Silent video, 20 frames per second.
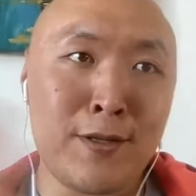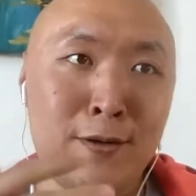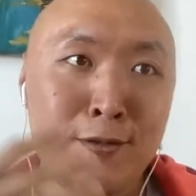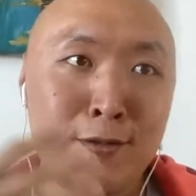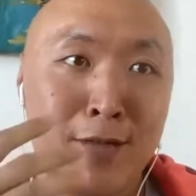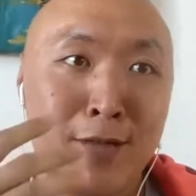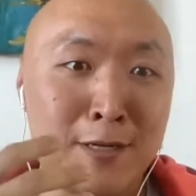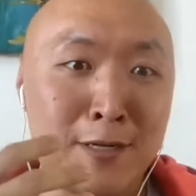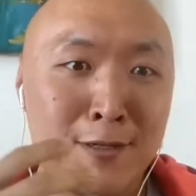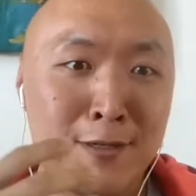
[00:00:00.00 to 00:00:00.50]

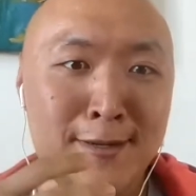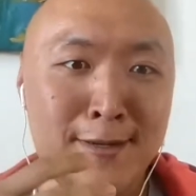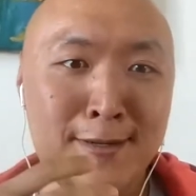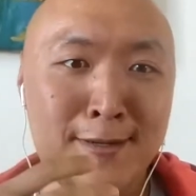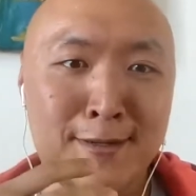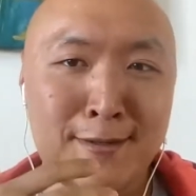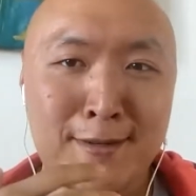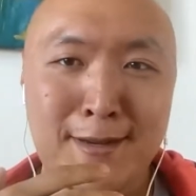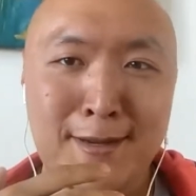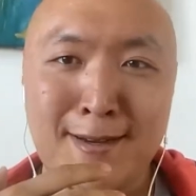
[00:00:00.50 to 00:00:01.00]
There's
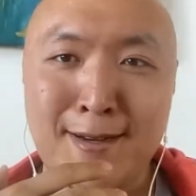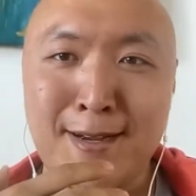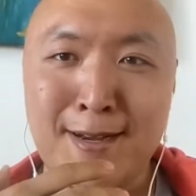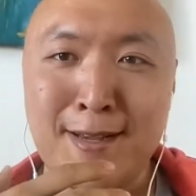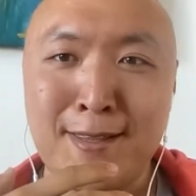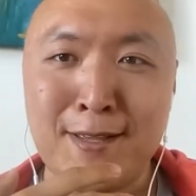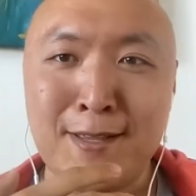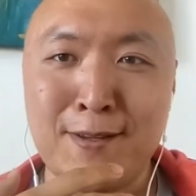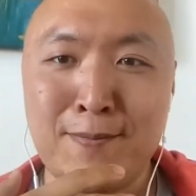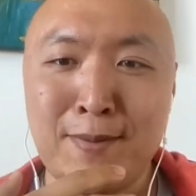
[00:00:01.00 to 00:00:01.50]
actually,
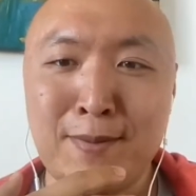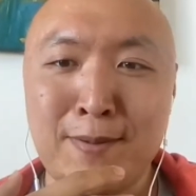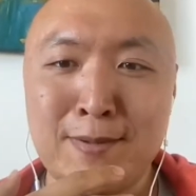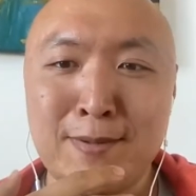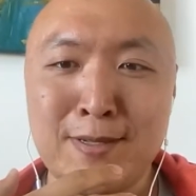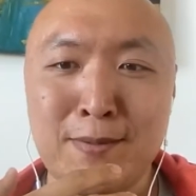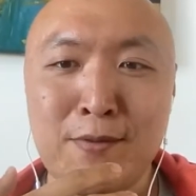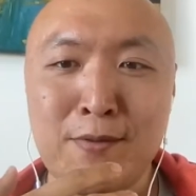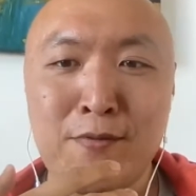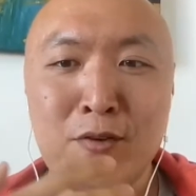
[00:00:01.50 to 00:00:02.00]
I think
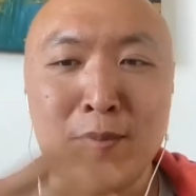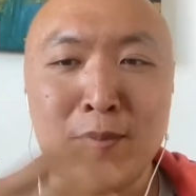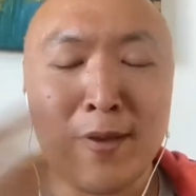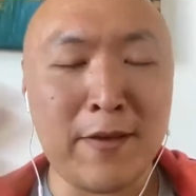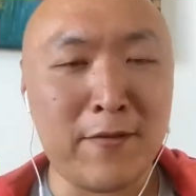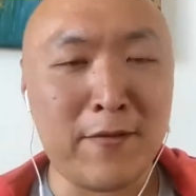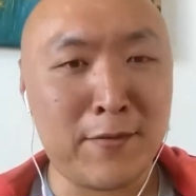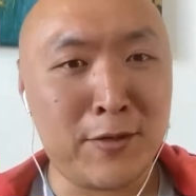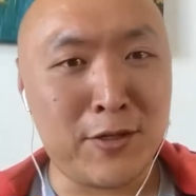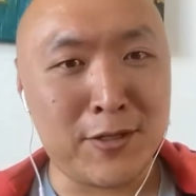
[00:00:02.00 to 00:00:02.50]
some of you may
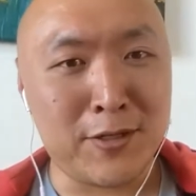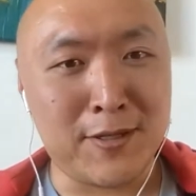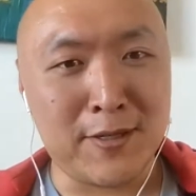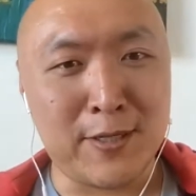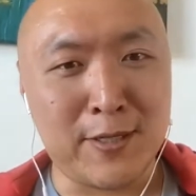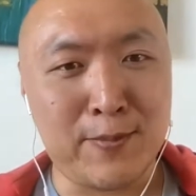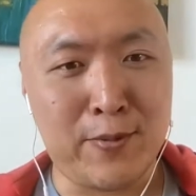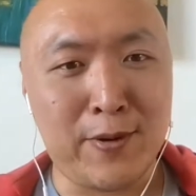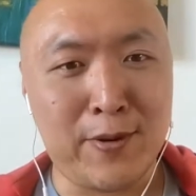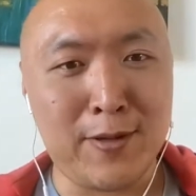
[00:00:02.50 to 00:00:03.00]
have just
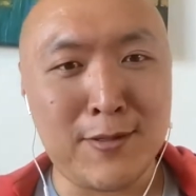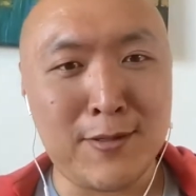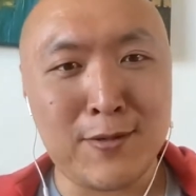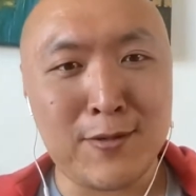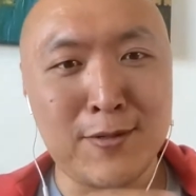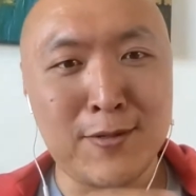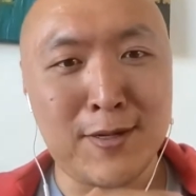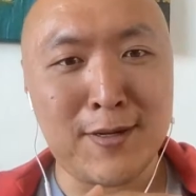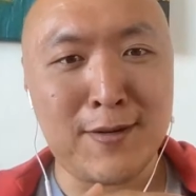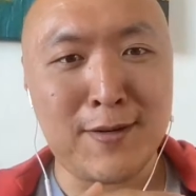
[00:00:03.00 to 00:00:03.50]
experienced,
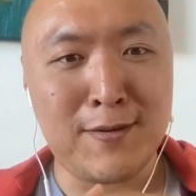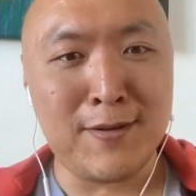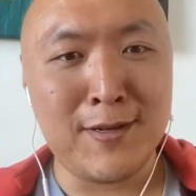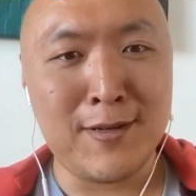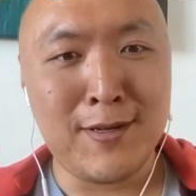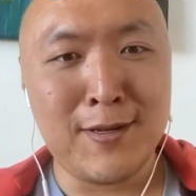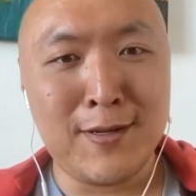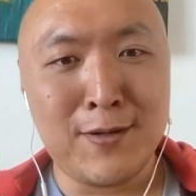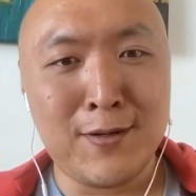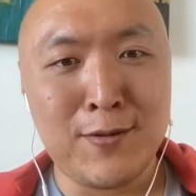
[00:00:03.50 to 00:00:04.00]
there's a
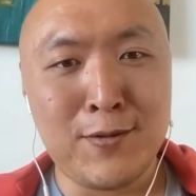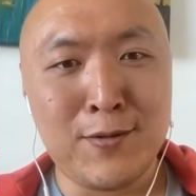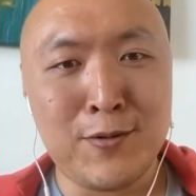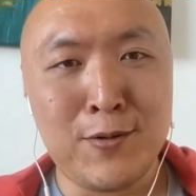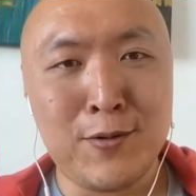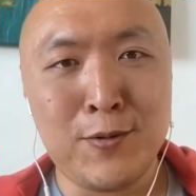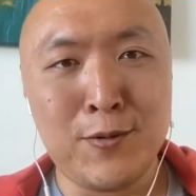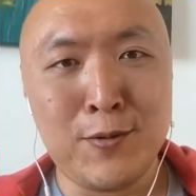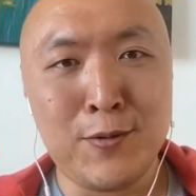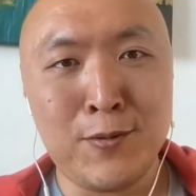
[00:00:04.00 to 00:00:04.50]

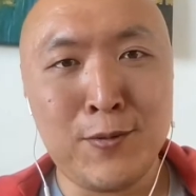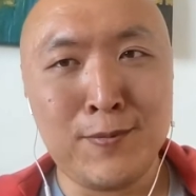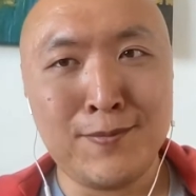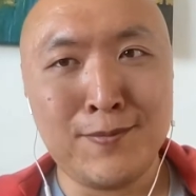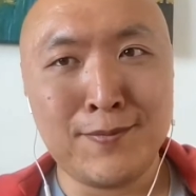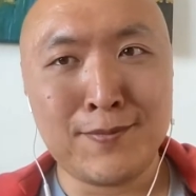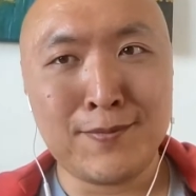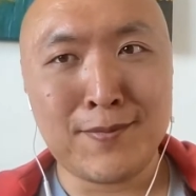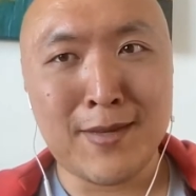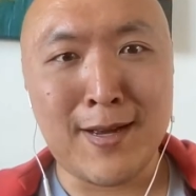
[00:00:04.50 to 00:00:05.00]
new
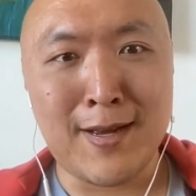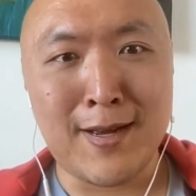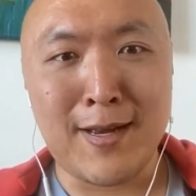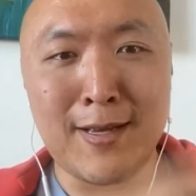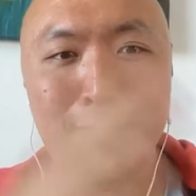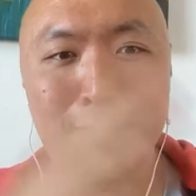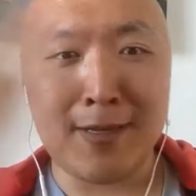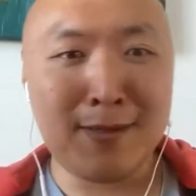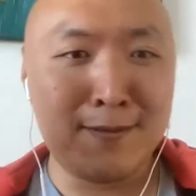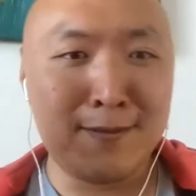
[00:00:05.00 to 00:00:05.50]

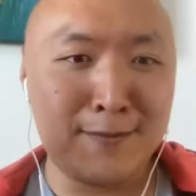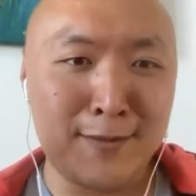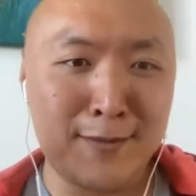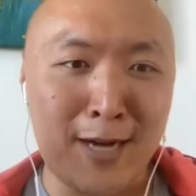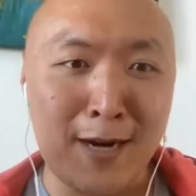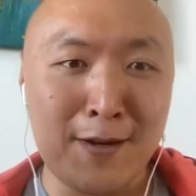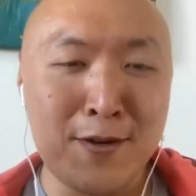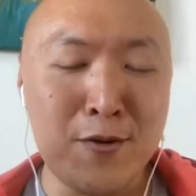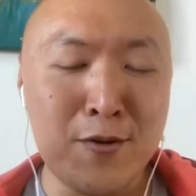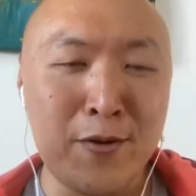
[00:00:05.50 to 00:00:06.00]

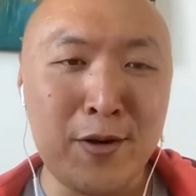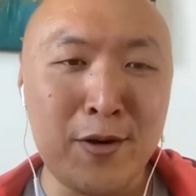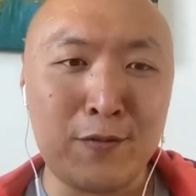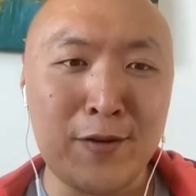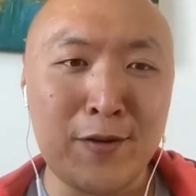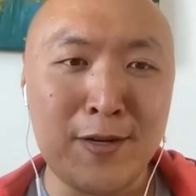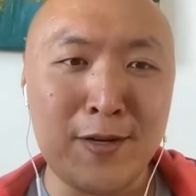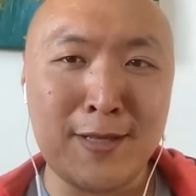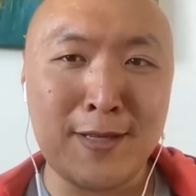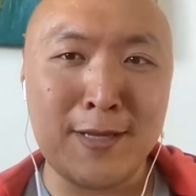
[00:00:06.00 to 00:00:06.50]
entirely new
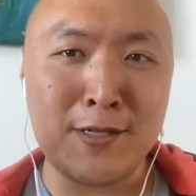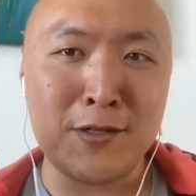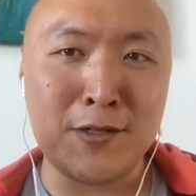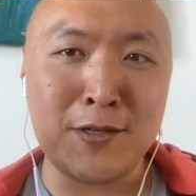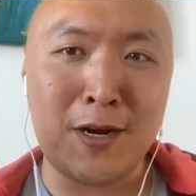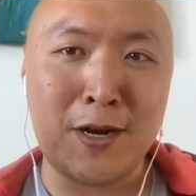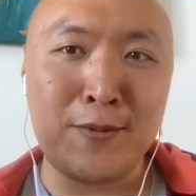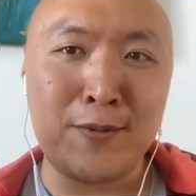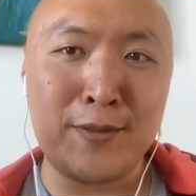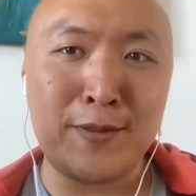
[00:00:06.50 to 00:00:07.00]
interface that
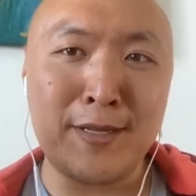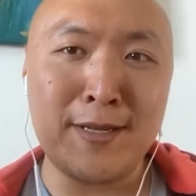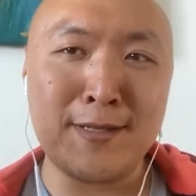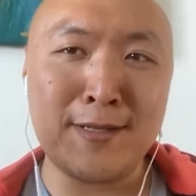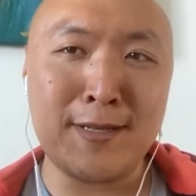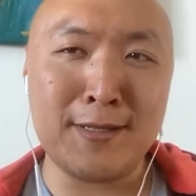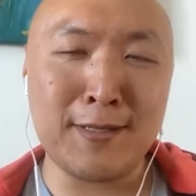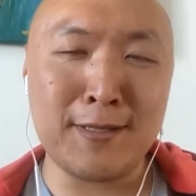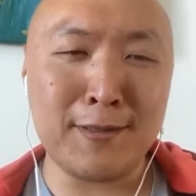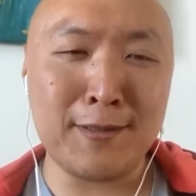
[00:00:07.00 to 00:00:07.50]
just got
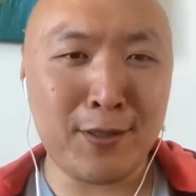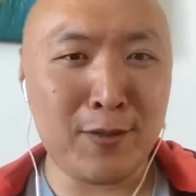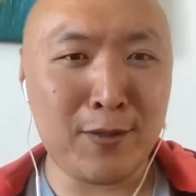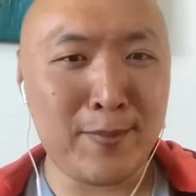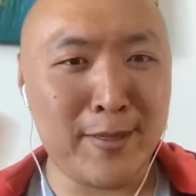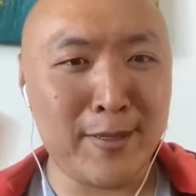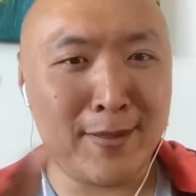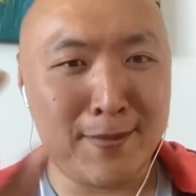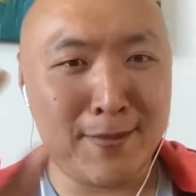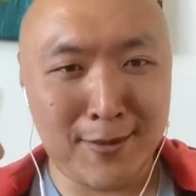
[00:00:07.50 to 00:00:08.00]
released. That's a little
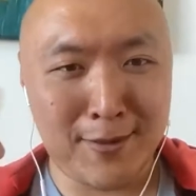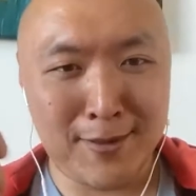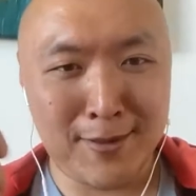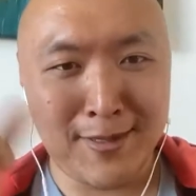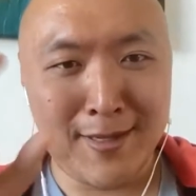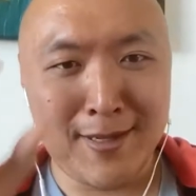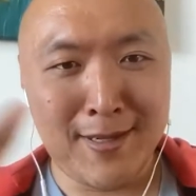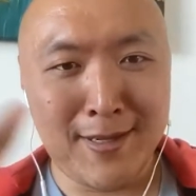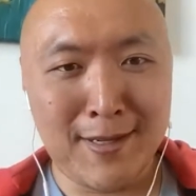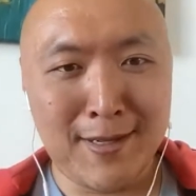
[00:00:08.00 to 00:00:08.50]
bit,
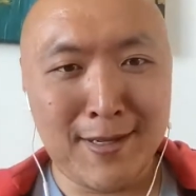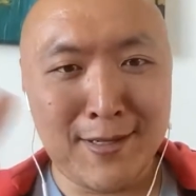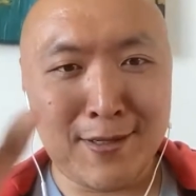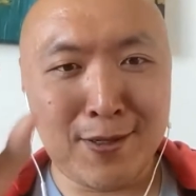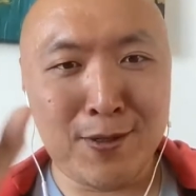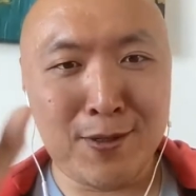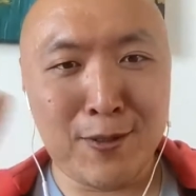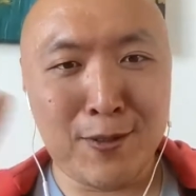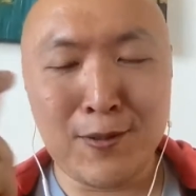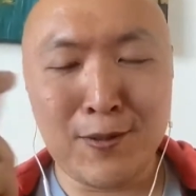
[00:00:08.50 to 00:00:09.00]

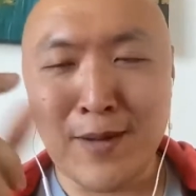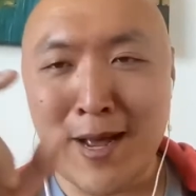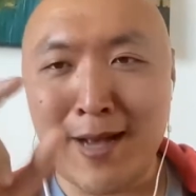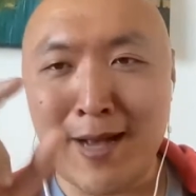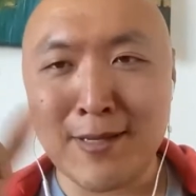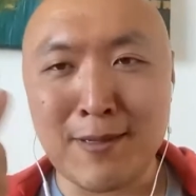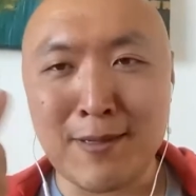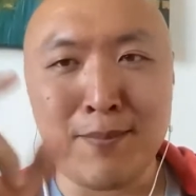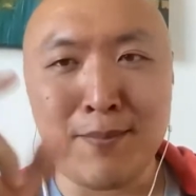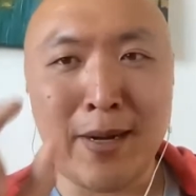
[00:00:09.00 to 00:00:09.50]
still
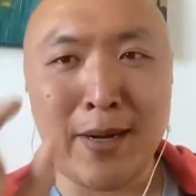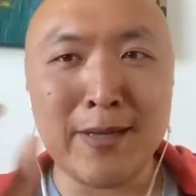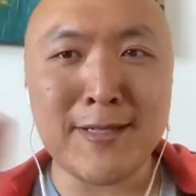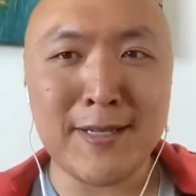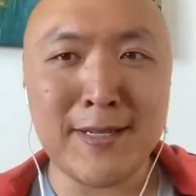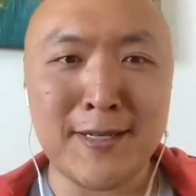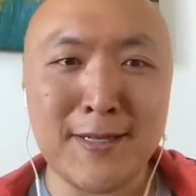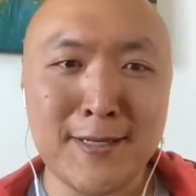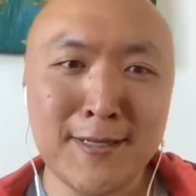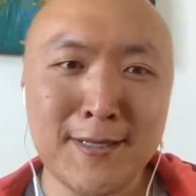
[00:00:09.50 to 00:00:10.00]
has some bugs
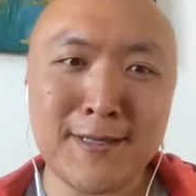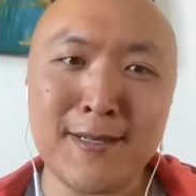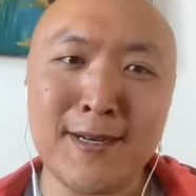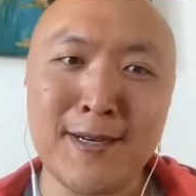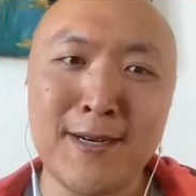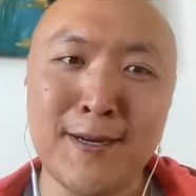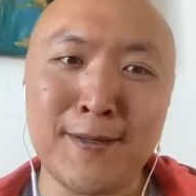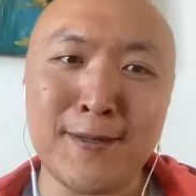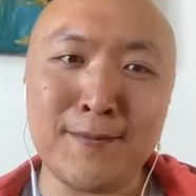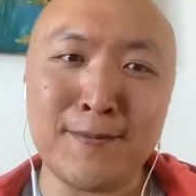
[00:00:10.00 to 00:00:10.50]
in it.
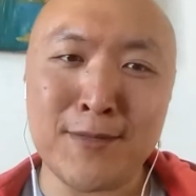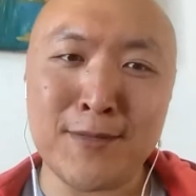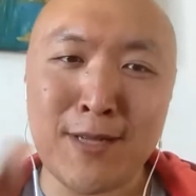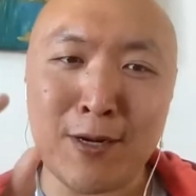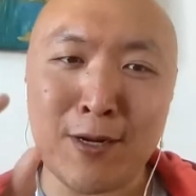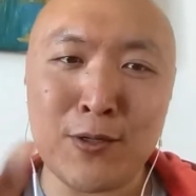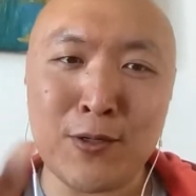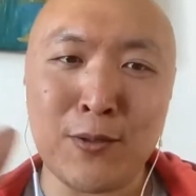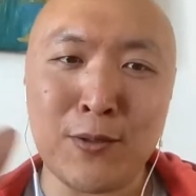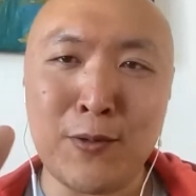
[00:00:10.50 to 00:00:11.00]
It's
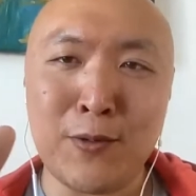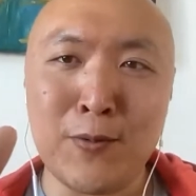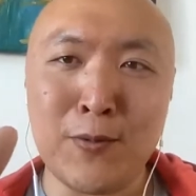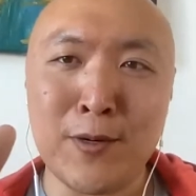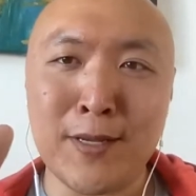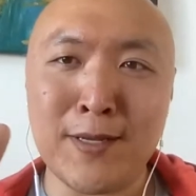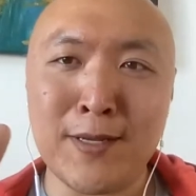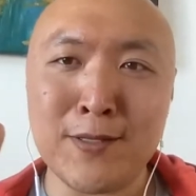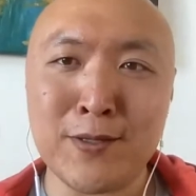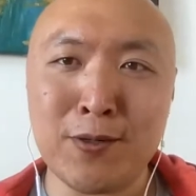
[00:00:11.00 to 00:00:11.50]
not totally working.